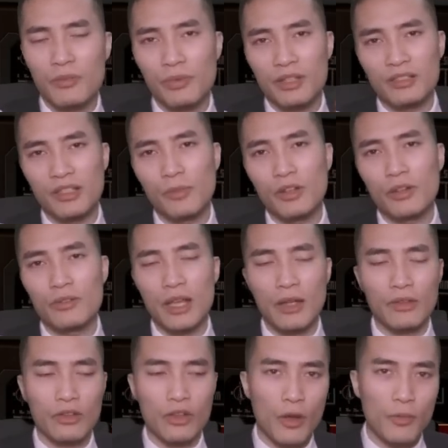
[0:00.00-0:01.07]
please let me know down in
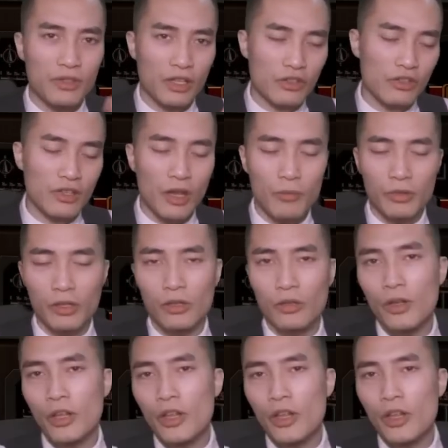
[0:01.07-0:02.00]
the comment section down below.